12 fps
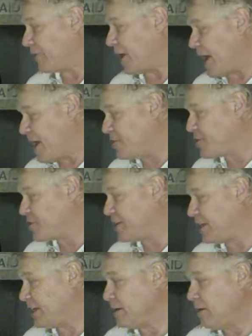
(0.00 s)
The
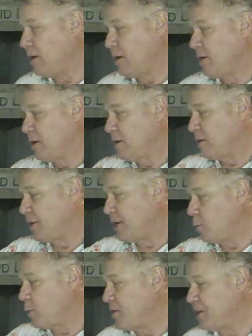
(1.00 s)
energy, you know,
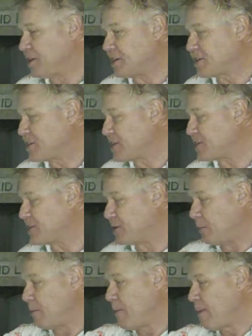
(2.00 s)
within the
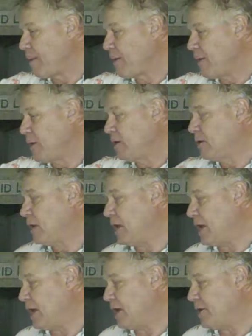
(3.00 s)
system
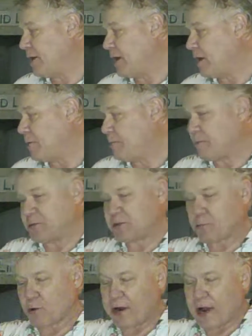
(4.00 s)
and
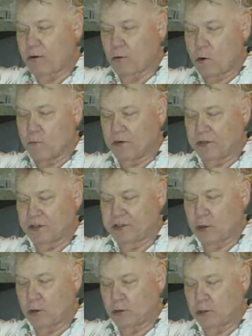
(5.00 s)
spread out over the
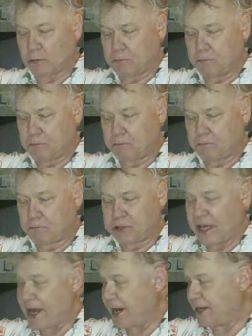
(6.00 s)
solar
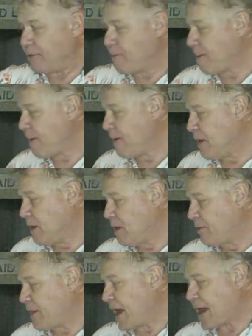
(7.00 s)
plane,
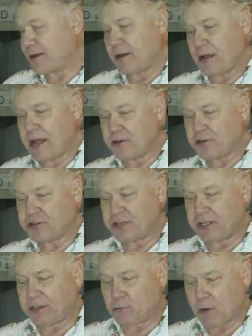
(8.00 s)
that
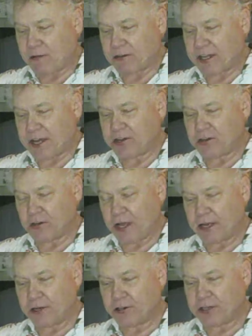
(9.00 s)
energy, gravitational
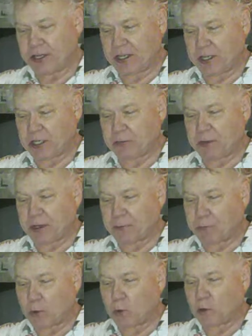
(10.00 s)
energy, is being
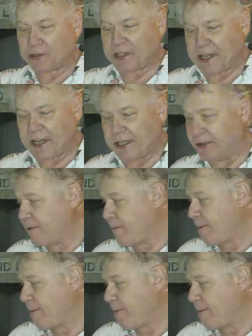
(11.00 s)
pulled in